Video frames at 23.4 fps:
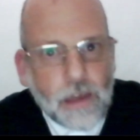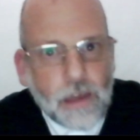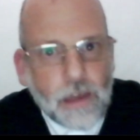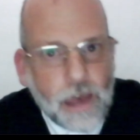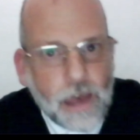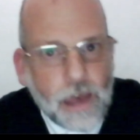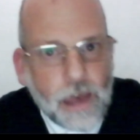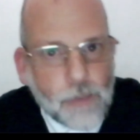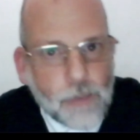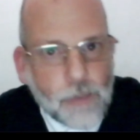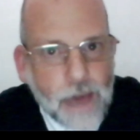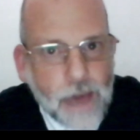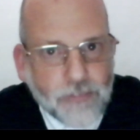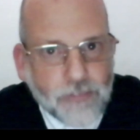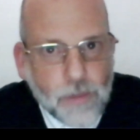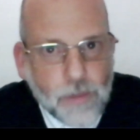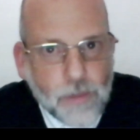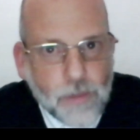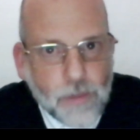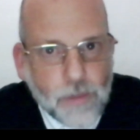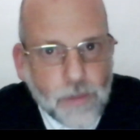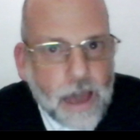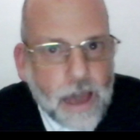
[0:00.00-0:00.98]

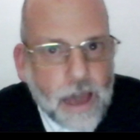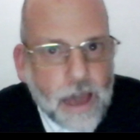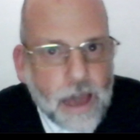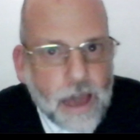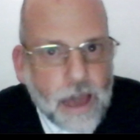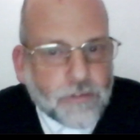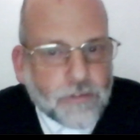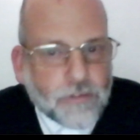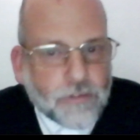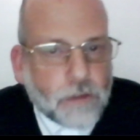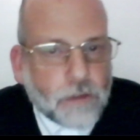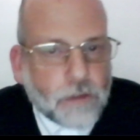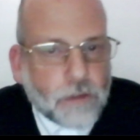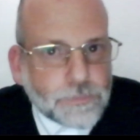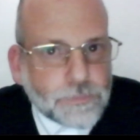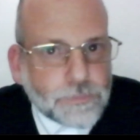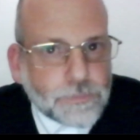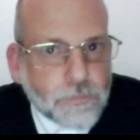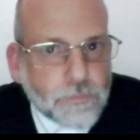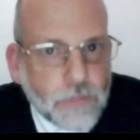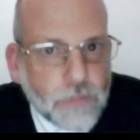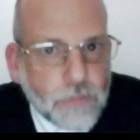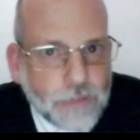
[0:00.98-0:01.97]
Avram ben Avram,
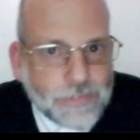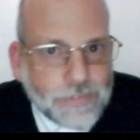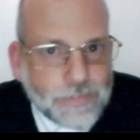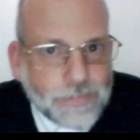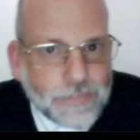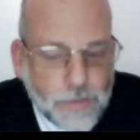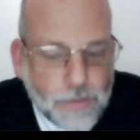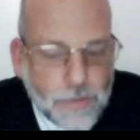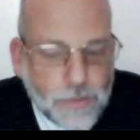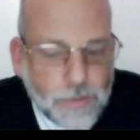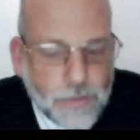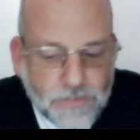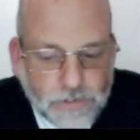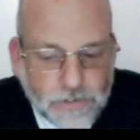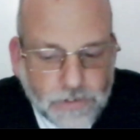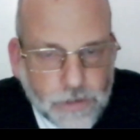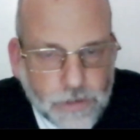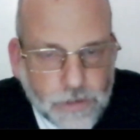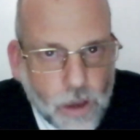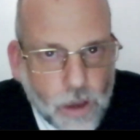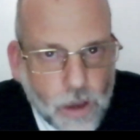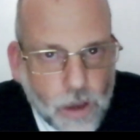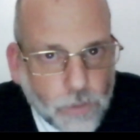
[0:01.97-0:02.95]
in the time of the
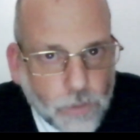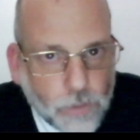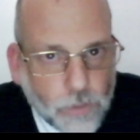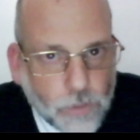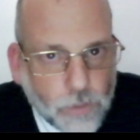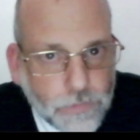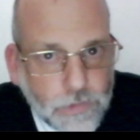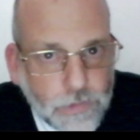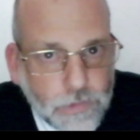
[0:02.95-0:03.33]
Vilna Gaon.